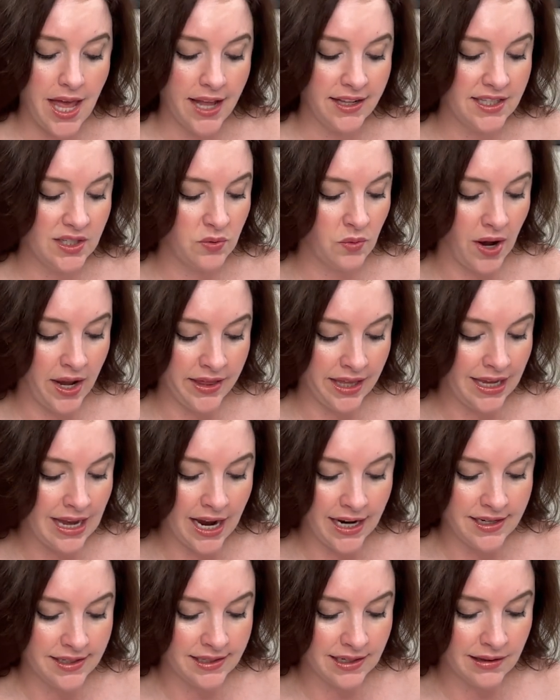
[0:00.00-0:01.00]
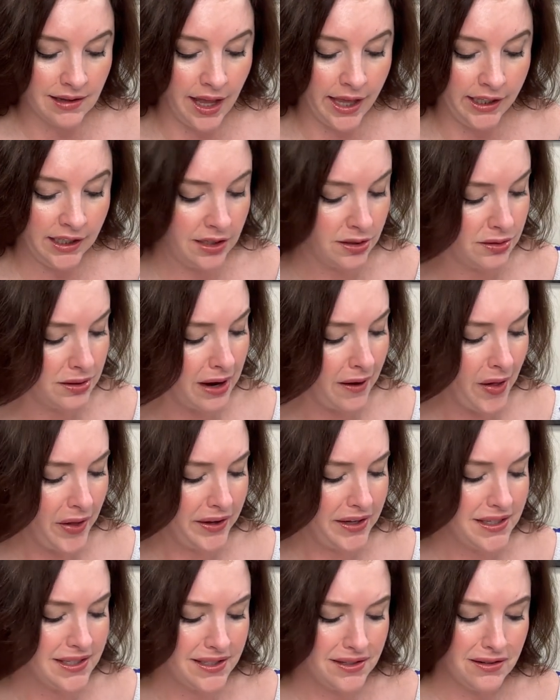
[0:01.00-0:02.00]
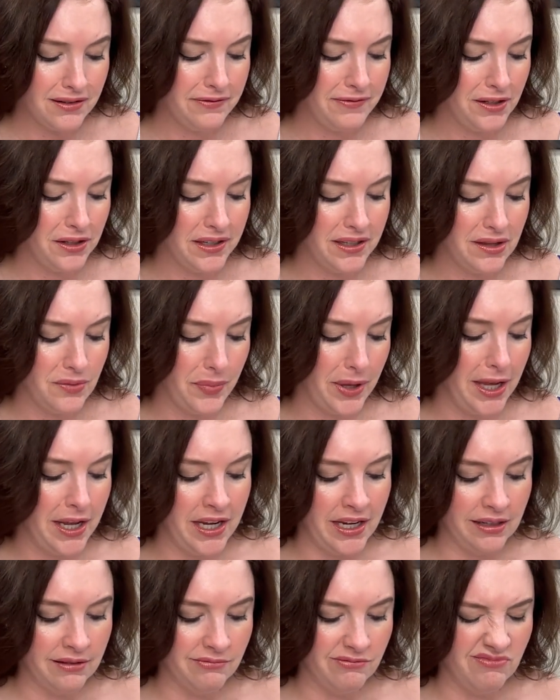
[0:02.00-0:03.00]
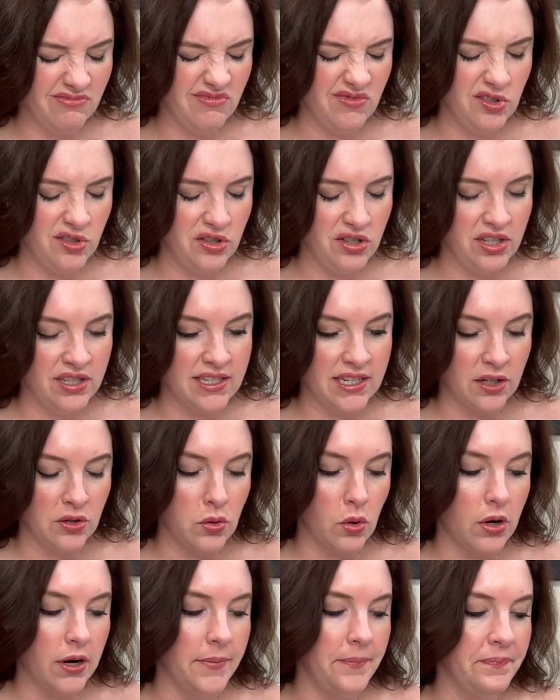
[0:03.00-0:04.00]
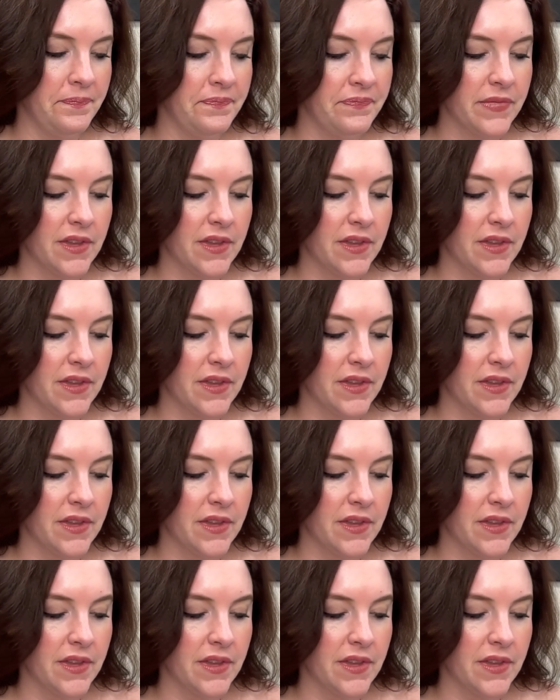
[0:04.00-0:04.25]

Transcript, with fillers: That's why the guy doesn't like you. He's still feeling the pain. Just ignore him.